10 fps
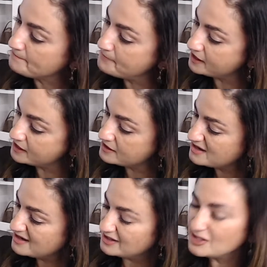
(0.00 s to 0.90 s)
but
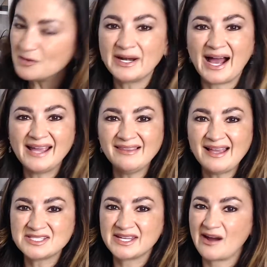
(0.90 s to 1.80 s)
you know what? I
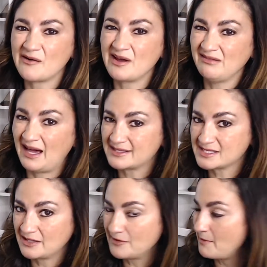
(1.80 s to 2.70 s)
like to carry a lot of
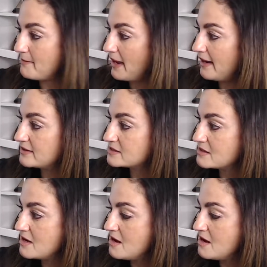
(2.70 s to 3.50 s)
stuff in my bags.